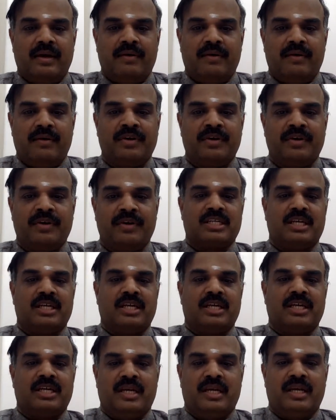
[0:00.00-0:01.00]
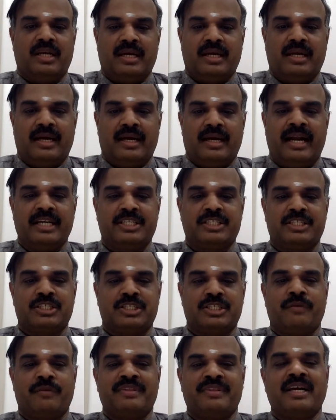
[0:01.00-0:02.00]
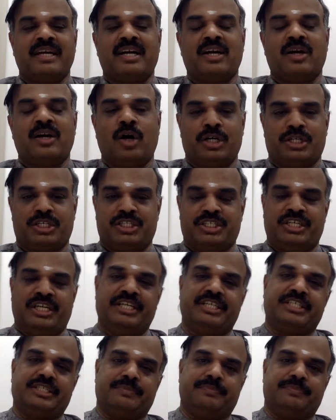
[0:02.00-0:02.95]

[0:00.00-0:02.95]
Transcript: First, I'll start with the cost sheet.